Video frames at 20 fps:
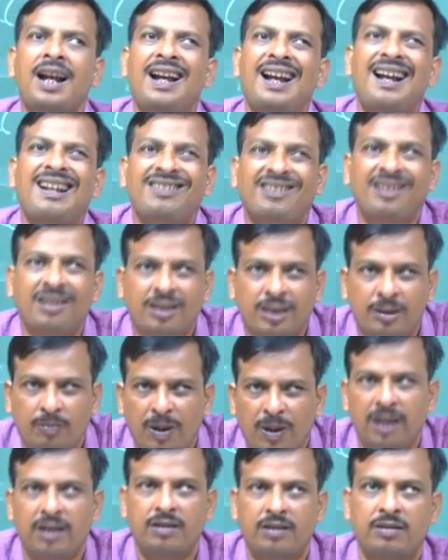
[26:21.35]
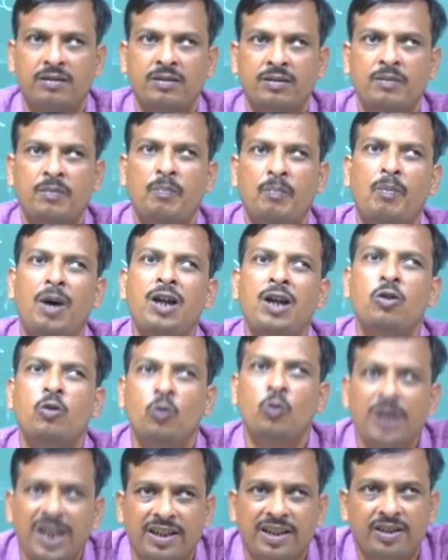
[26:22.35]
assessment by
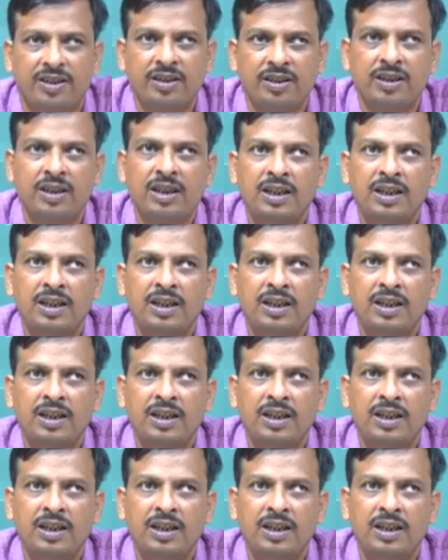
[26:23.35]
which